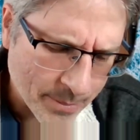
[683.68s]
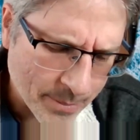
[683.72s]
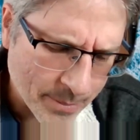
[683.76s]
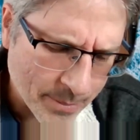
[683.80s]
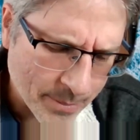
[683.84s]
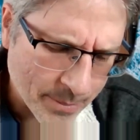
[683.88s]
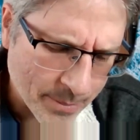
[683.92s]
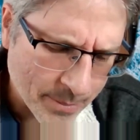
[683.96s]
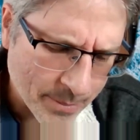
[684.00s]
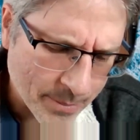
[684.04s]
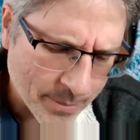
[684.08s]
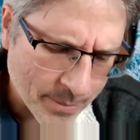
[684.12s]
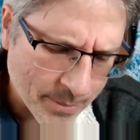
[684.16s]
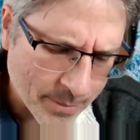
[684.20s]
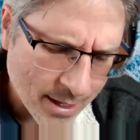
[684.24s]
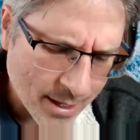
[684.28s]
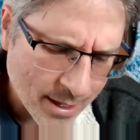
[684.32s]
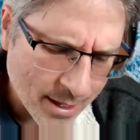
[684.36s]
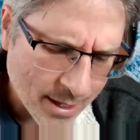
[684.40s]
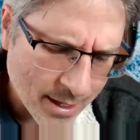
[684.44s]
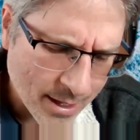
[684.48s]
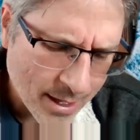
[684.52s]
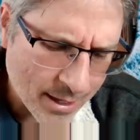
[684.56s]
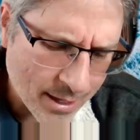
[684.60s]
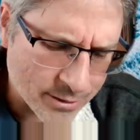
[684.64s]
is
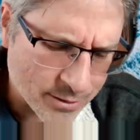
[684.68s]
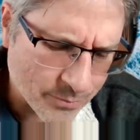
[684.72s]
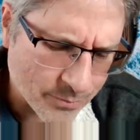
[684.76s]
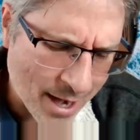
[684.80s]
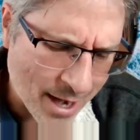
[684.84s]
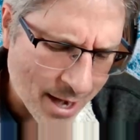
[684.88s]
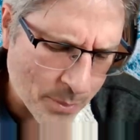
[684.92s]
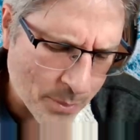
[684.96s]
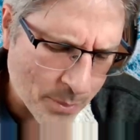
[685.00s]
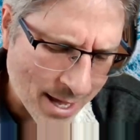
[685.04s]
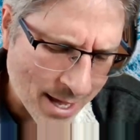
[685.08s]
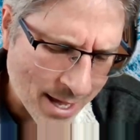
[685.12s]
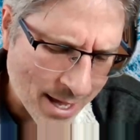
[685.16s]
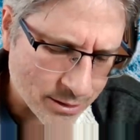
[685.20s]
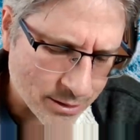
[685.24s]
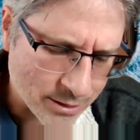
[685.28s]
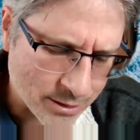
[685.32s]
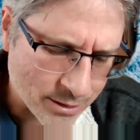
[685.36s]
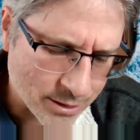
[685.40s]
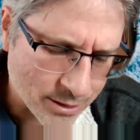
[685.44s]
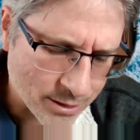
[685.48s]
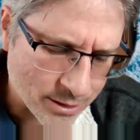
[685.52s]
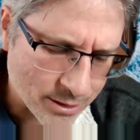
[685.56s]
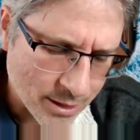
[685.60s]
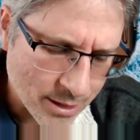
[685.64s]
how do you
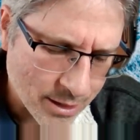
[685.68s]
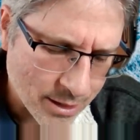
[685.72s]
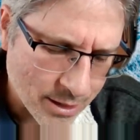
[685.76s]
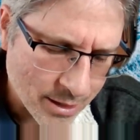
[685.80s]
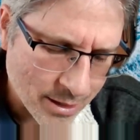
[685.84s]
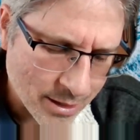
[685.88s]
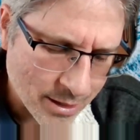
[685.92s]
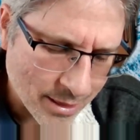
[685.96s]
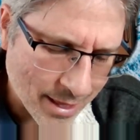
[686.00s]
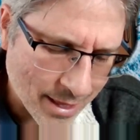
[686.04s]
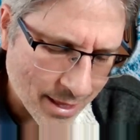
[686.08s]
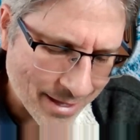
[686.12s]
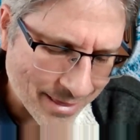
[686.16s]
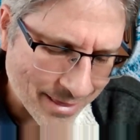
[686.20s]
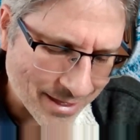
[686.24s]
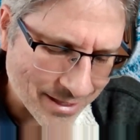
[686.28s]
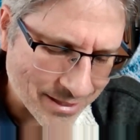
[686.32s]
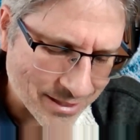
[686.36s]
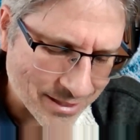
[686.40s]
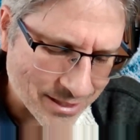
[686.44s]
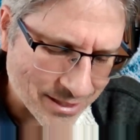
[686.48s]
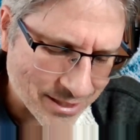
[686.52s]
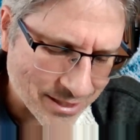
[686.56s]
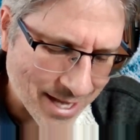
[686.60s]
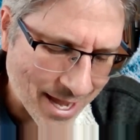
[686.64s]
balance like
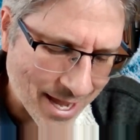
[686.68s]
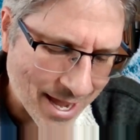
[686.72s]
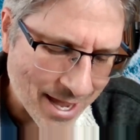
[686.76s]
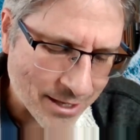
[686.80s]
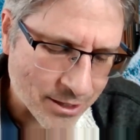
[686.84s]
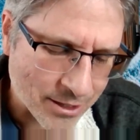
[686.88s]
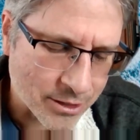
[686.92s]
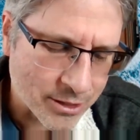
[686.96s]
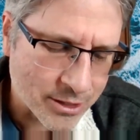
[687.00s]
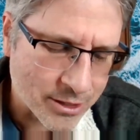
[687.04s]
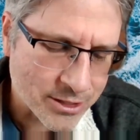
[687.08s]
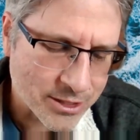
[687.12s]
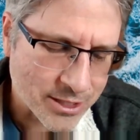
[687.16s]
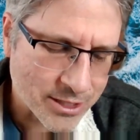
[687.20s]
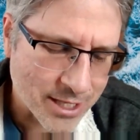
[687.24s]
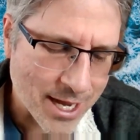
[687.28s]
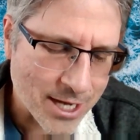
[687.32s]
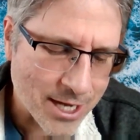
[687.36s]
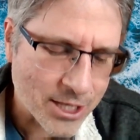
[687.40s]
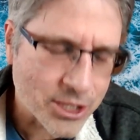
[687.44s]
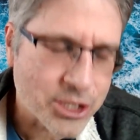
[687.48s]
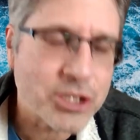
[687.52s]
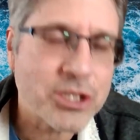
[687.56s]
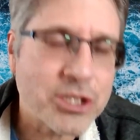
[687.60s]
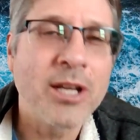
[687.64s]
the
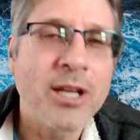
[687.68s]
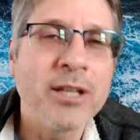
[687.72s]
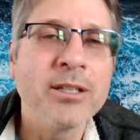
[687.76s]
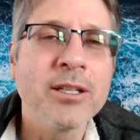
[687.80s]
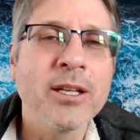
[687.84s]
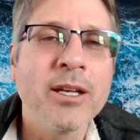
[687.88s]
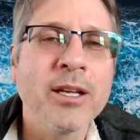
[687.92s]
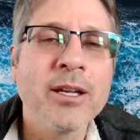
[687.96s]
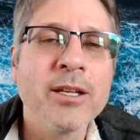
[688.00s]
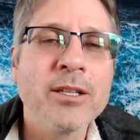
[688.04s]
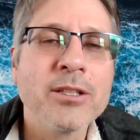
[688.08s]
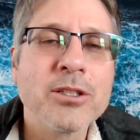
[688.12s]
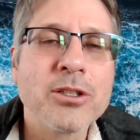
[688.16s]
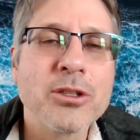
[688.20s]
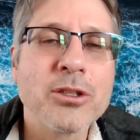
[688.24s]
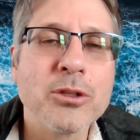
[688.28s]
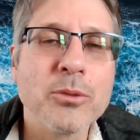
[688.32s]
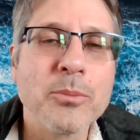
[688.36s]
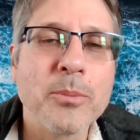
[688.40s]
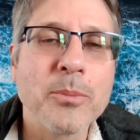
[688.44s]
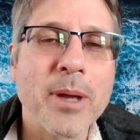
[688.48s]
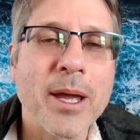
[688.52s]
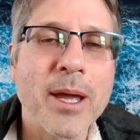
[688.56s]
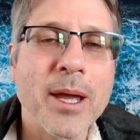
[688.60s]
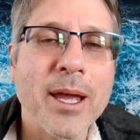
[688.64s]
standardization
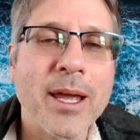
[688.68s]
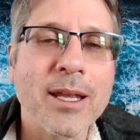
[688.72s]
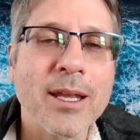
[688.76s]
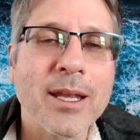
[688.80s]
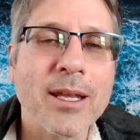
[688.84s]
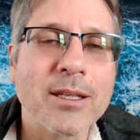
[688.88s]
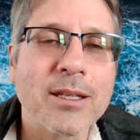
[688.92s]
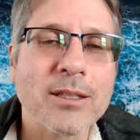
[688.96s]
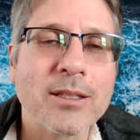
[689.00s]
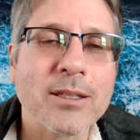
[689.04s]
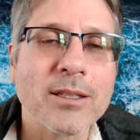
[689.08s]
to make,